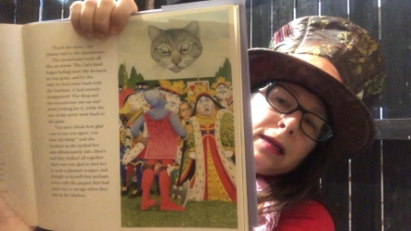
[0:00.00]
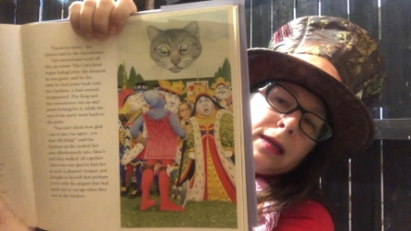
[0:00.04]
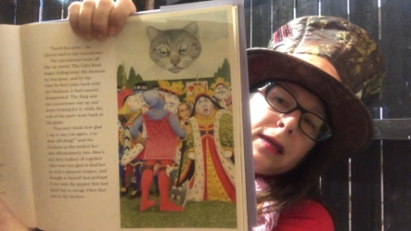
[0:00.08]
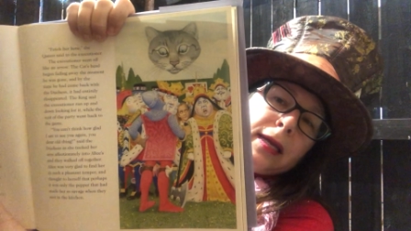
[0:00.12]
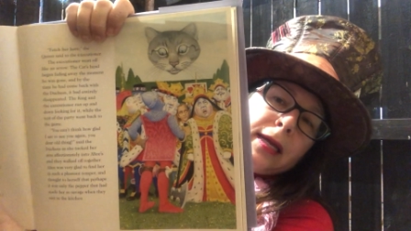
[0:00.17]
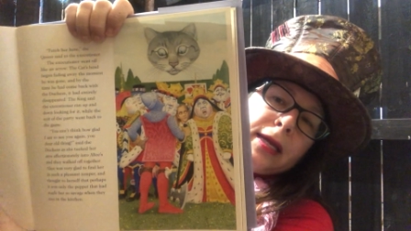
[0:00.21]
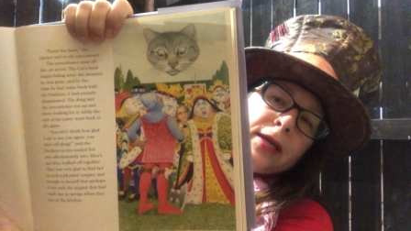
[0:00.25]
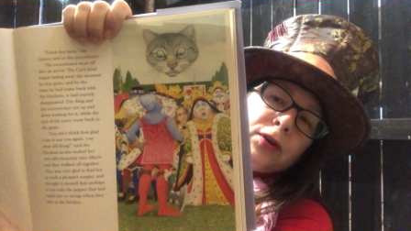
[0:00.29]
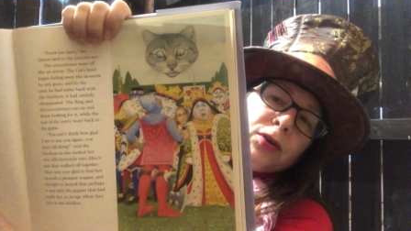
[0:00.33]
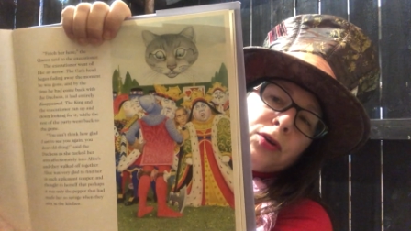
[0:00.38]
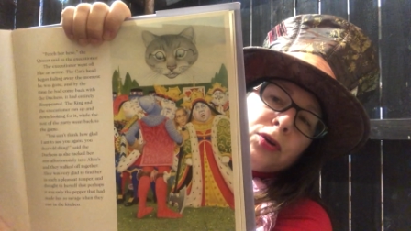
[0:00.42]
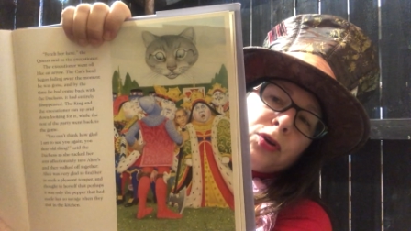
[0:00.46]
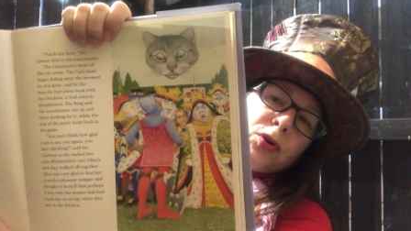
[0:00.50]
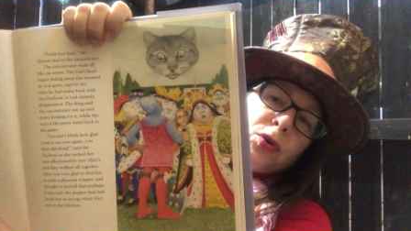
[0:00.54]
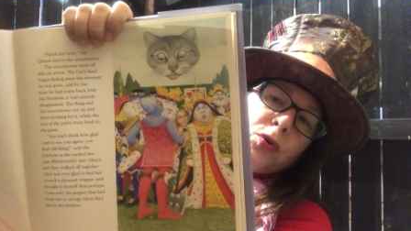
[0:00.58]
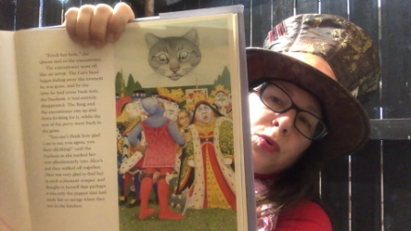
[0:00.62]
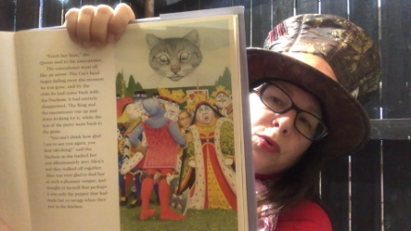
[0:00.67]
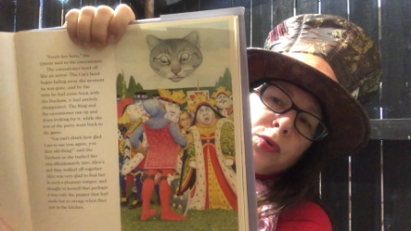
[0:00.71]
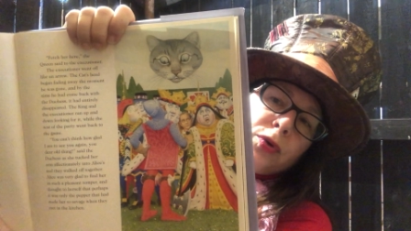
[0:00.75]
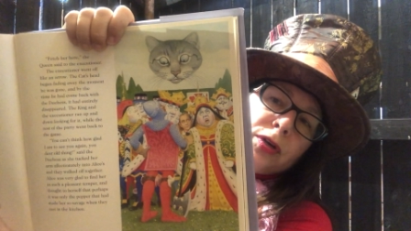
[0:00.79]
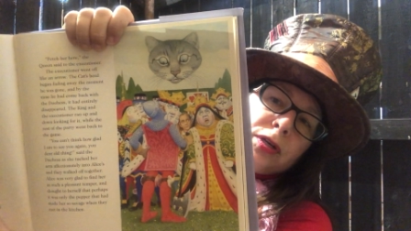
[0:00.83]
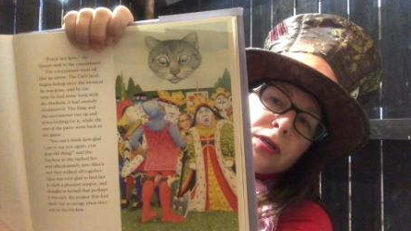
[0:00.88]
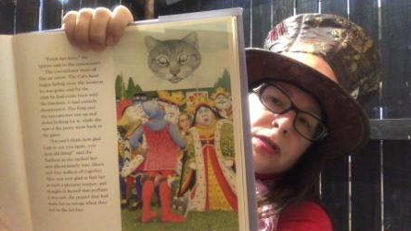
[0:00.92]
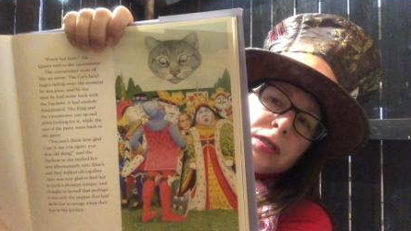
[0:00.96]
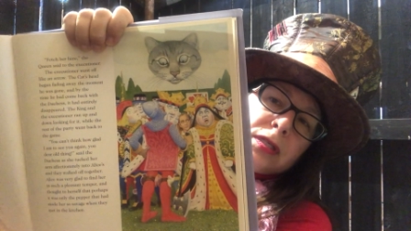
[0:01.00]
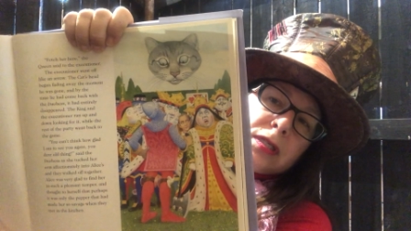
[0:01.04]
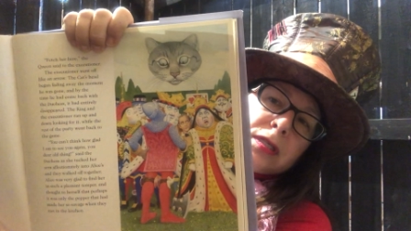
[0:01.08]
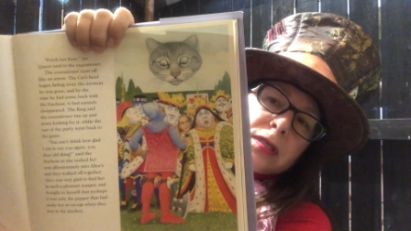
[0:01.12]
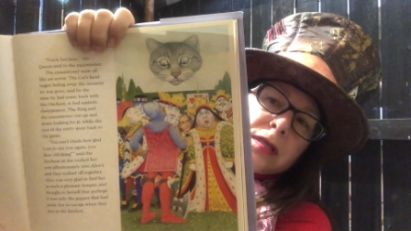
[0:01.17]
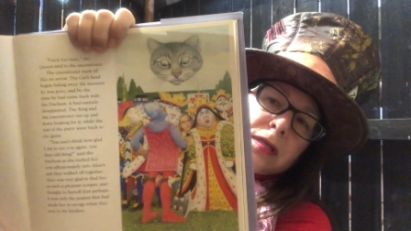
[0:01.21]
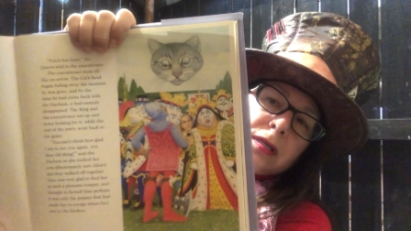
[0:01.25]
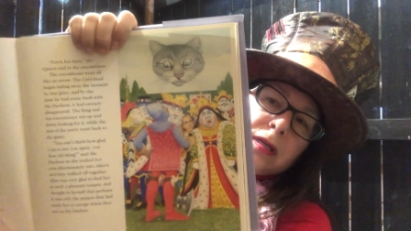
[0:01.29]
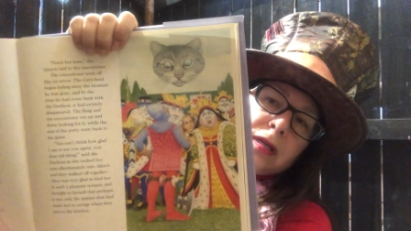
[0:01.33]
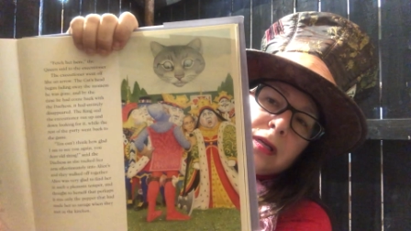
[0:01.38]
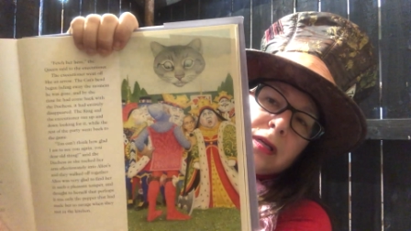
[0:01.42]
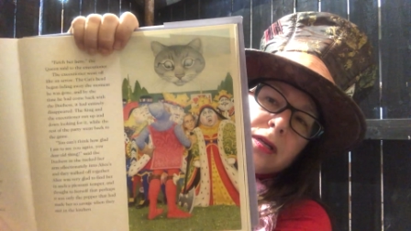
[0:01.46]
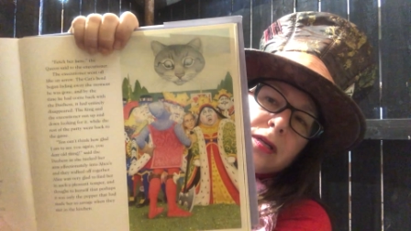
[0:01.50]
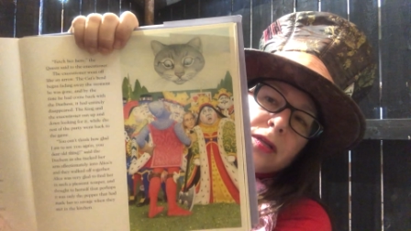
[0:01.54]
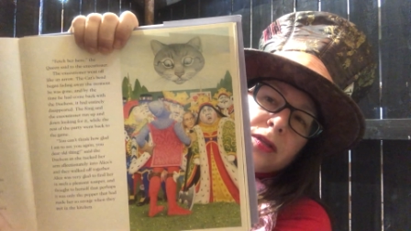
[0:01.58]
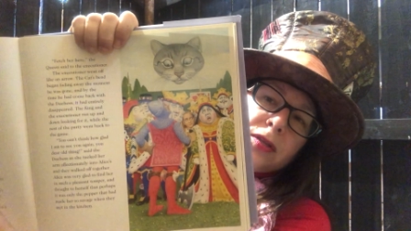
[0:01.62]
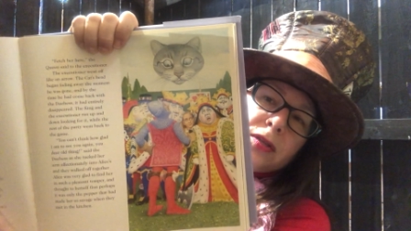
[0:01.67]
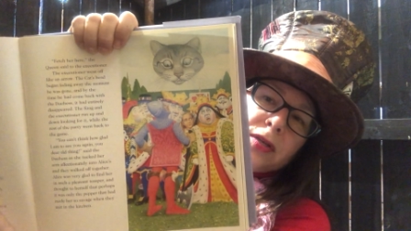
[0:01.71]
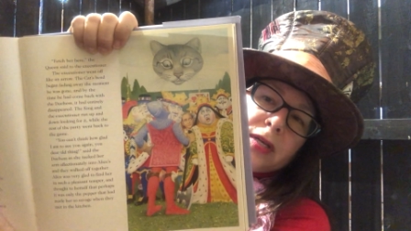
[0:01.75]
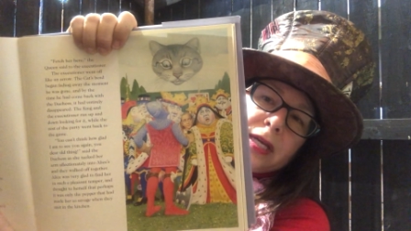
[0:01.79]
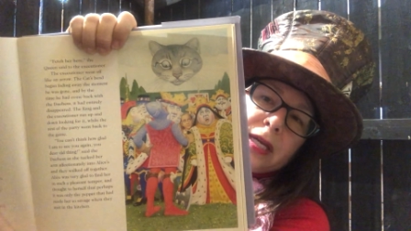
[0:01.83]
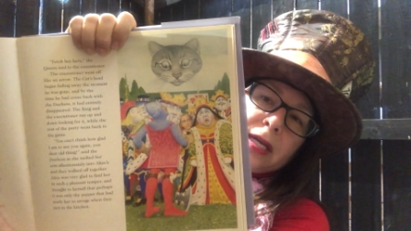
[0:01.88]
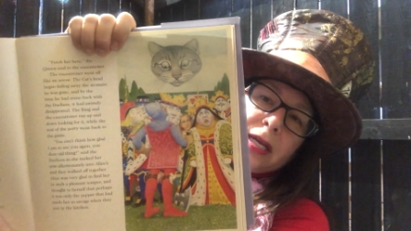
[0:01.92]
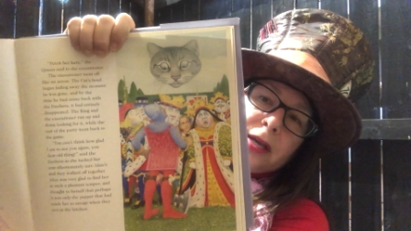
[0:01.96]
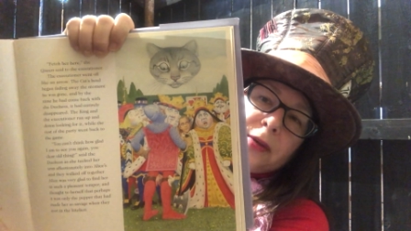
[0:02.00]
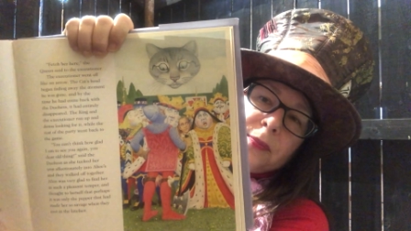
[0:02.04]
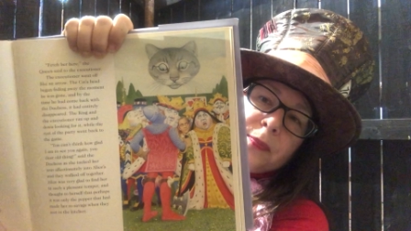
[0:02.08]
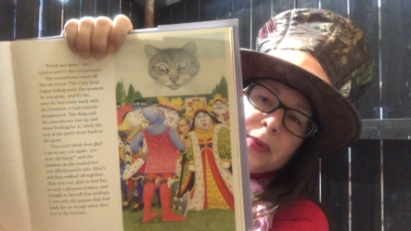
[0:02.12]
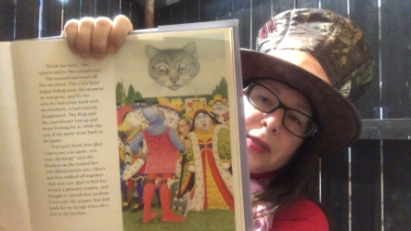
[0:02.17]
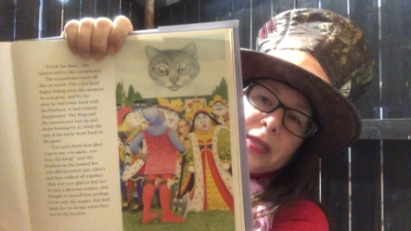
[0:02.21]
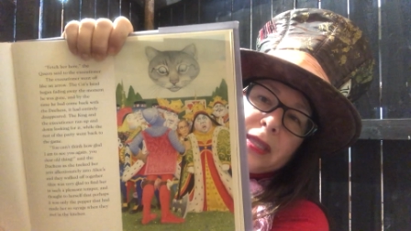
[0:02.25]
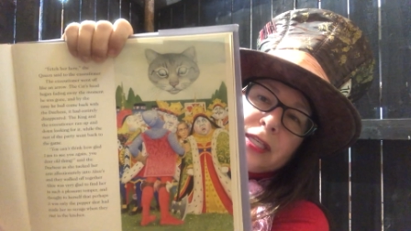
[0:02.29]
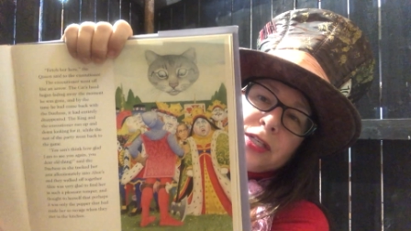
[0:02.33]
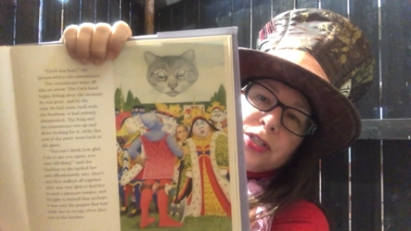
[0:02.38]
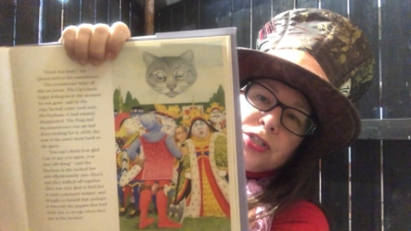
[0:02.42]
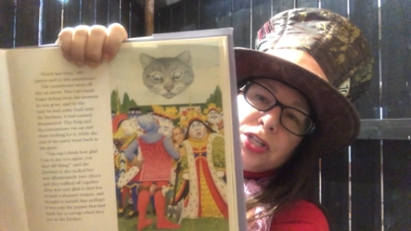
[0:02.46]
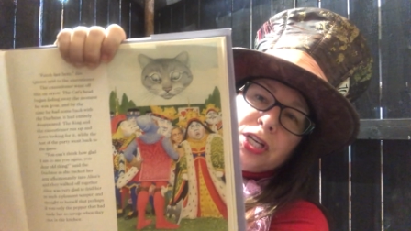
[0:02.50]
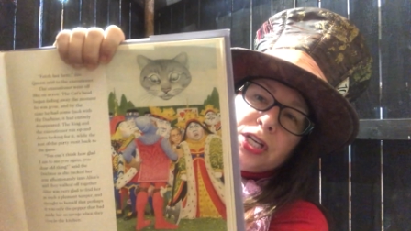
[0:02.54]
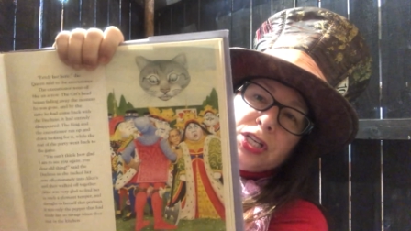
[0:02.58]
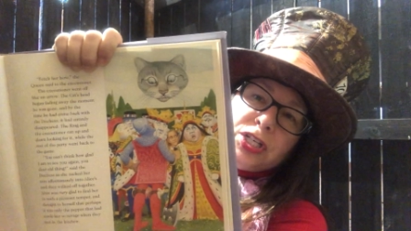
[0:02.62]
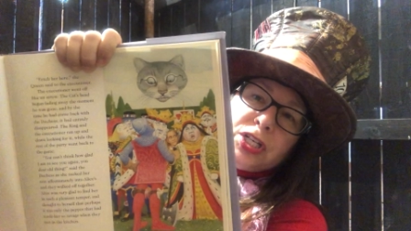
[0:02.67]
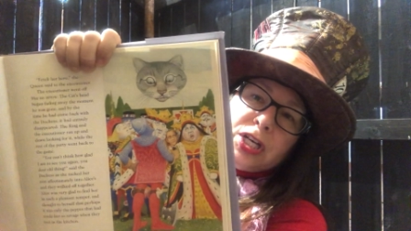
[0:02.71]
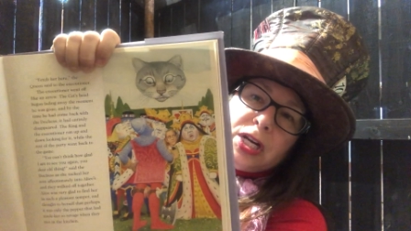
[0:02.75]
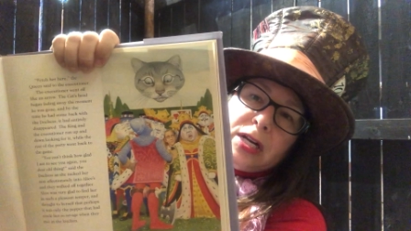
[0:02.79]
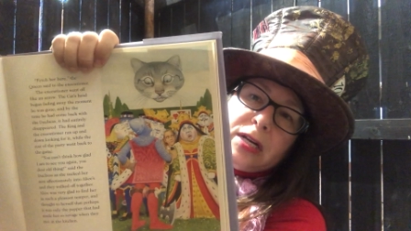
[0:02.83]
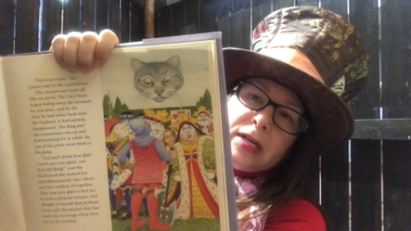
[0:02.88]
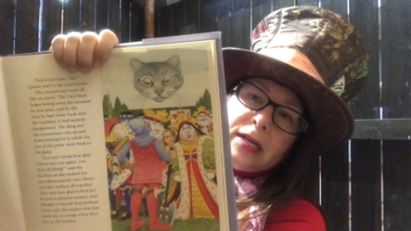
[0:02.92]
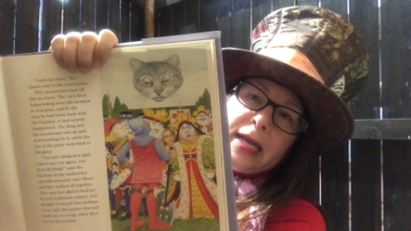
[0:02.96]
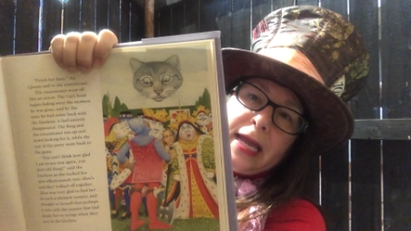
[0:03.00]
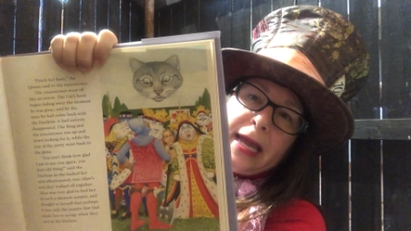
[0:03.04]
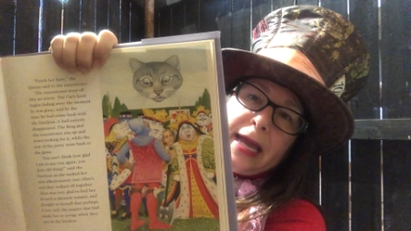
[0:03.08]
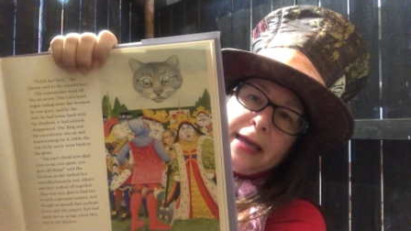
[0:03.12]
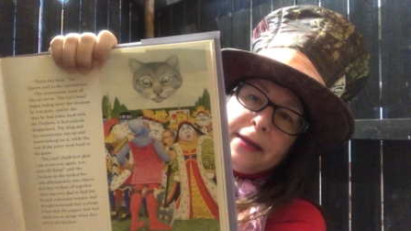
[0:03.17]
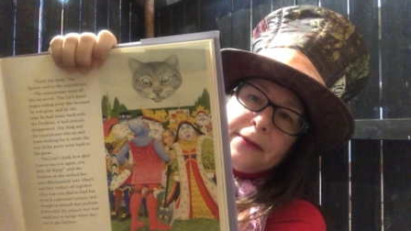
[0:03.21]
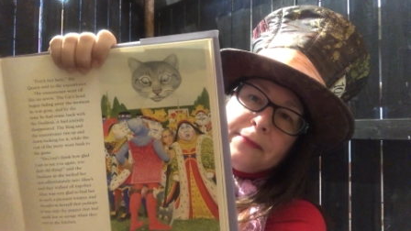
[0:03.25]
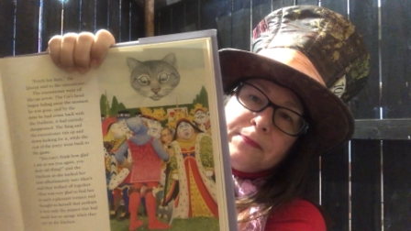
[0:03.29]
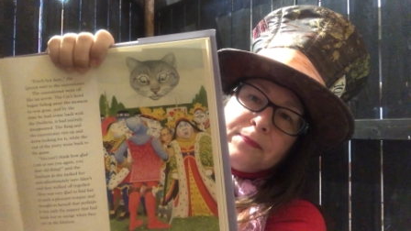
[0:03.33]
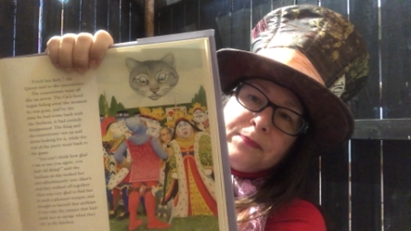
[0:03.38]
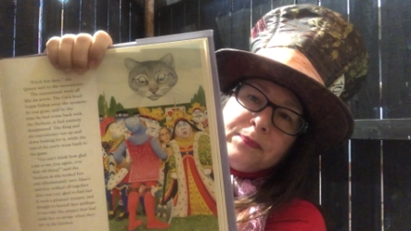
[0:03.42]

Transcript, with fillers: and her court looking up at the Cheshire cat